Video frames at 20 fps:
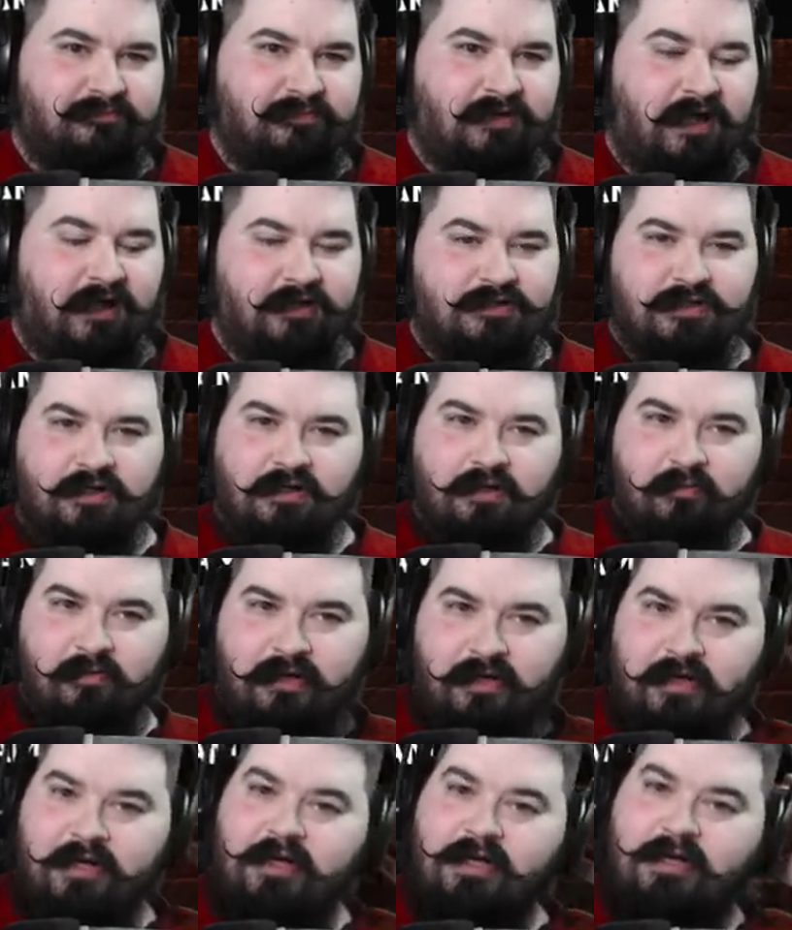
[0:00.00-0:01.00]
are you talking
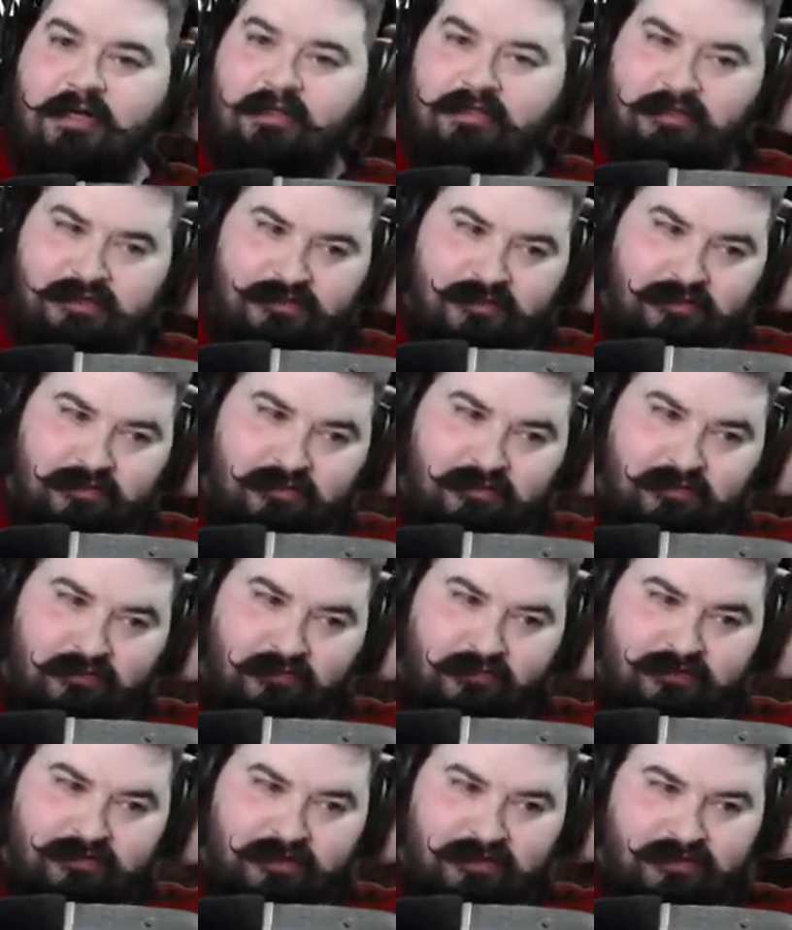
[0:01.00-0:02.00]
about uh, Legion,
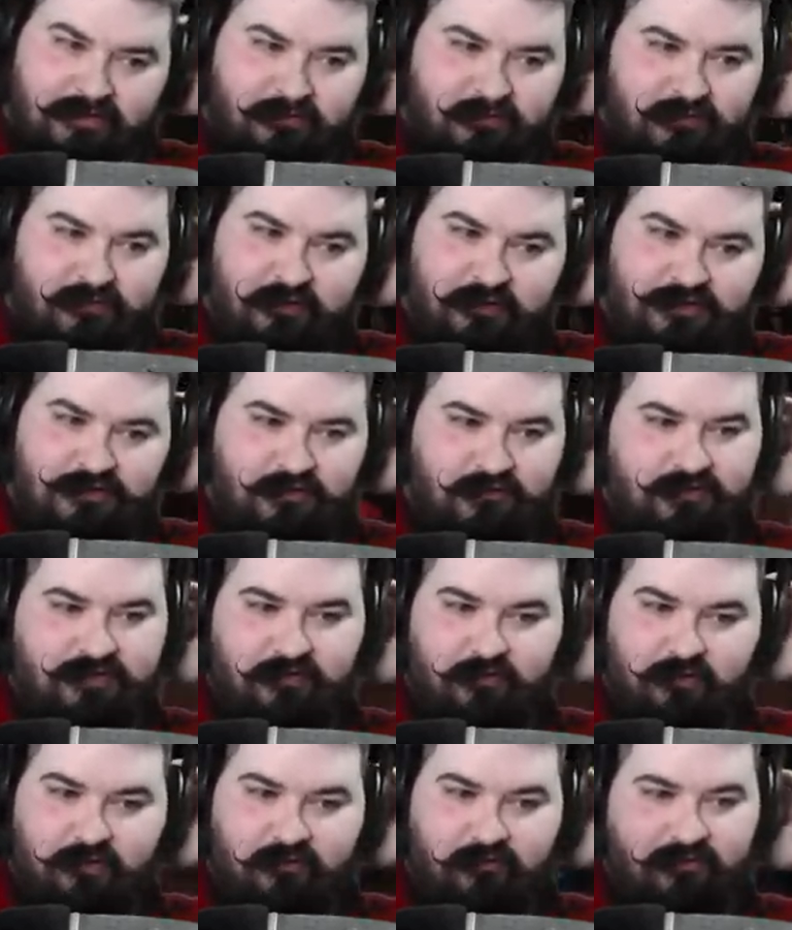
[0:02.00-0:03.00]
or is that supposed to be a joke
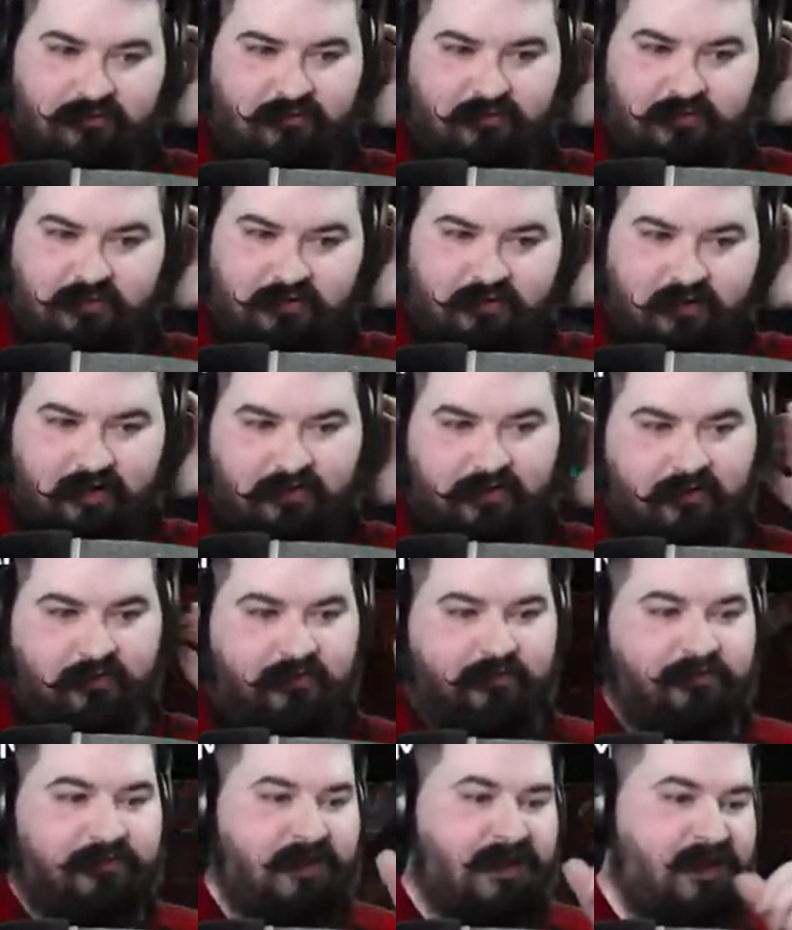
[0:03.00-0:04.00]
somewhere in between there,
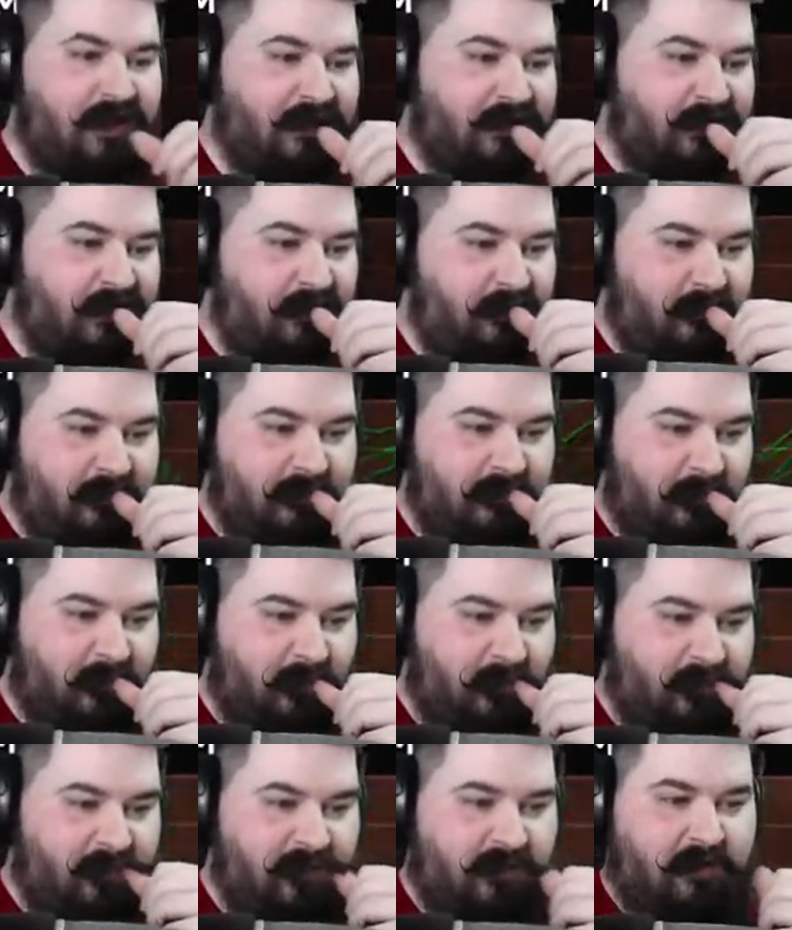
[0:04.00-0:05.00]
Do You know when the
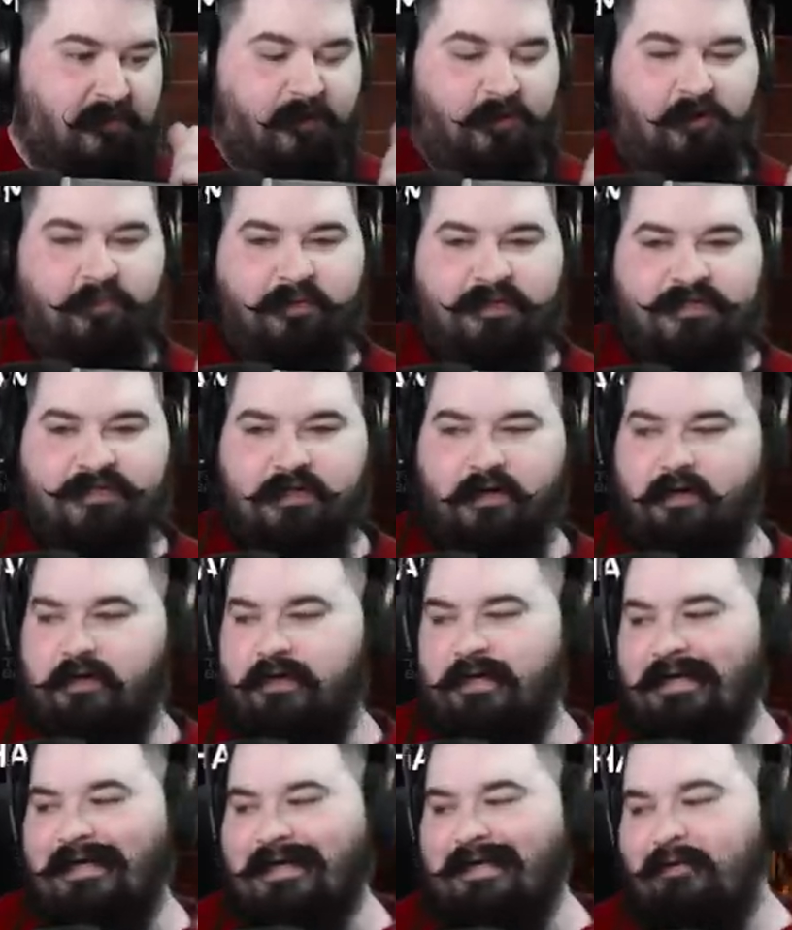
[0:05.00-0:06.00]
War Within come out on
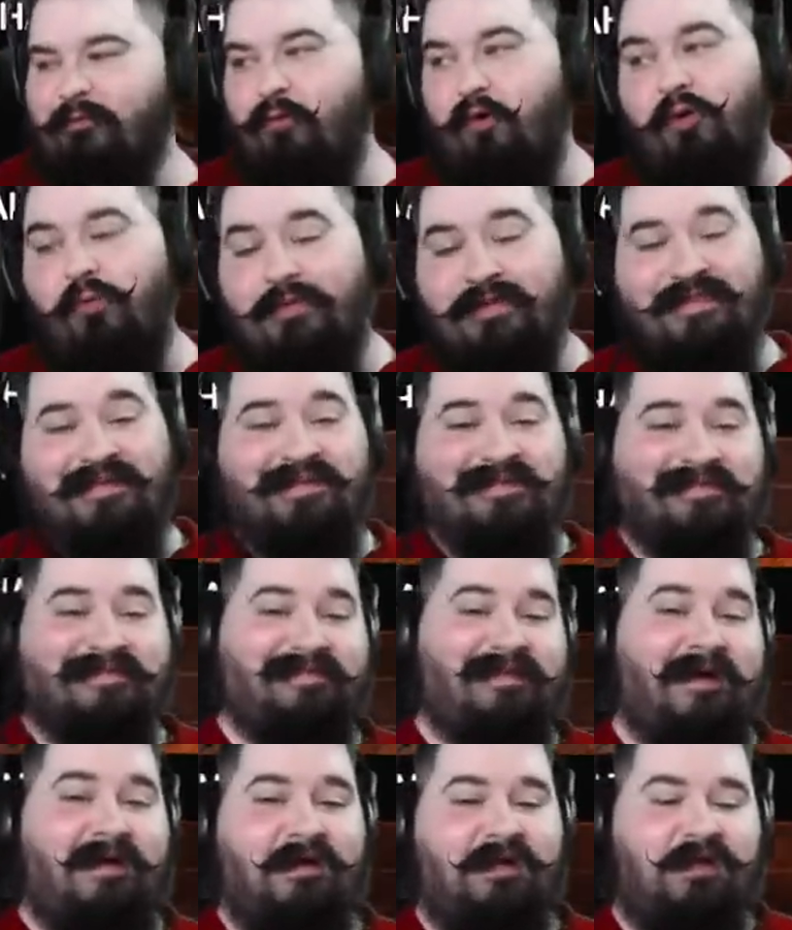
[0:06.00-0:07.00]
PTR? War Within is
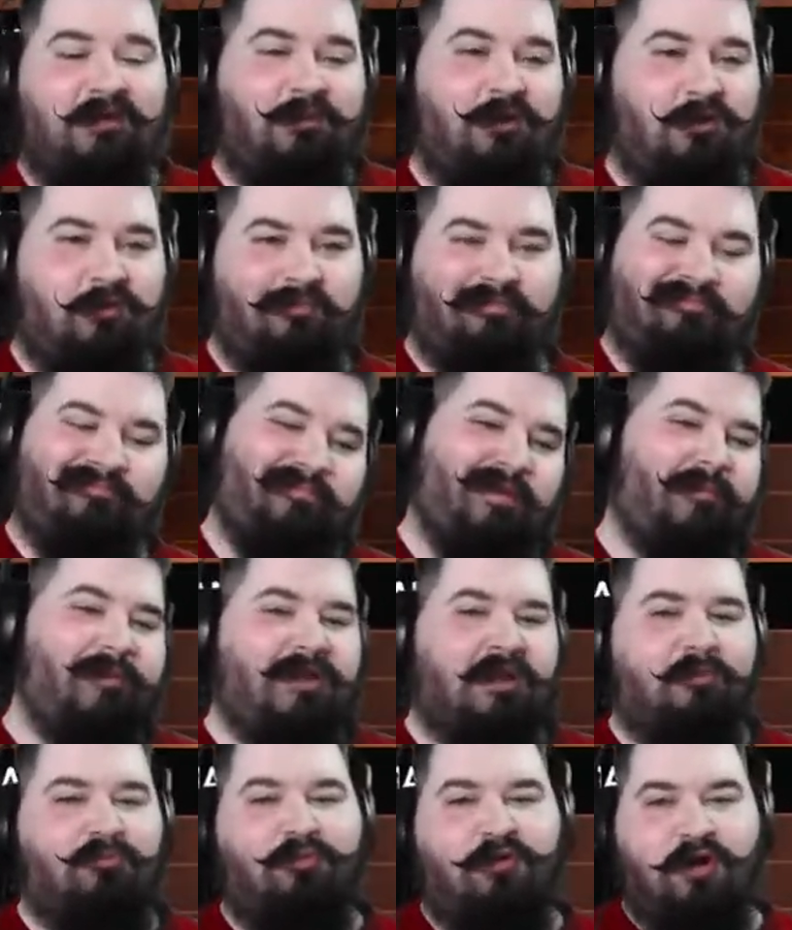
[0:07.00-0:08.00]
not going to be on, maybe
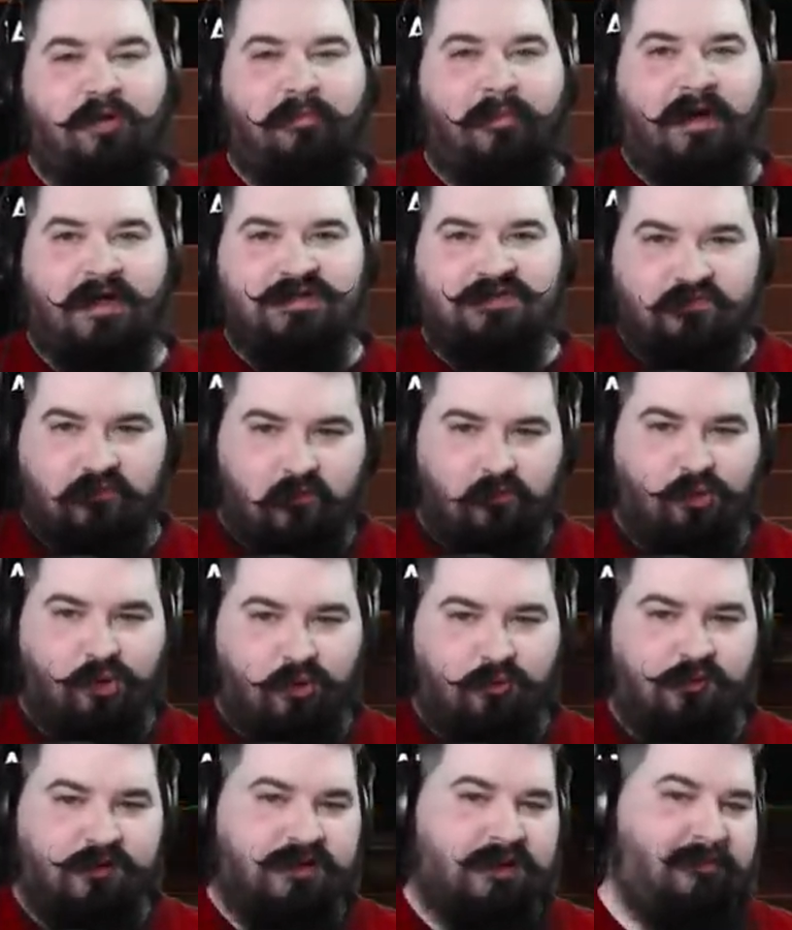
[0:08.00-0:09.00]
like pre-patch for
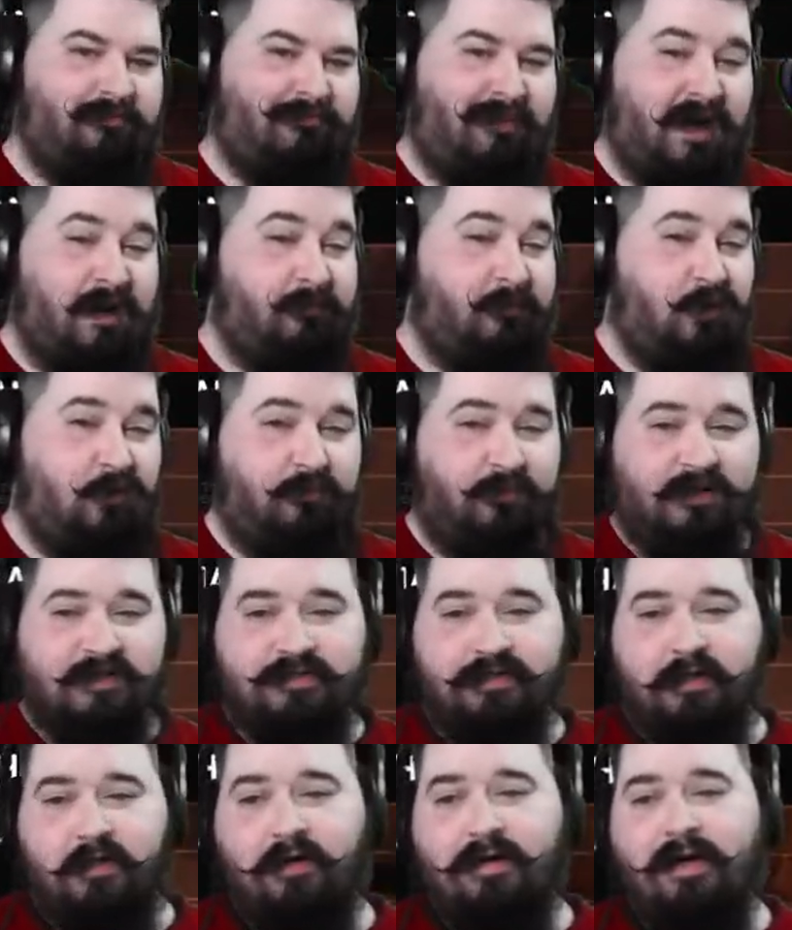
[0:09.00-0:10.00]
War Within might be on
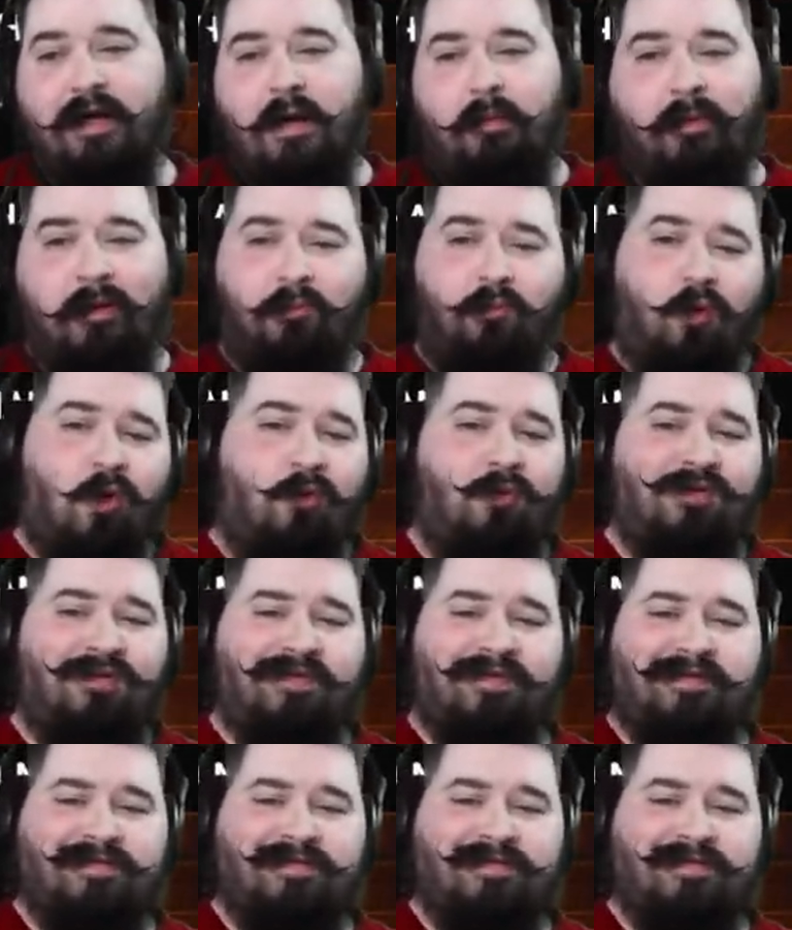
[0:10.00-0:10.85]
PTR, but War Within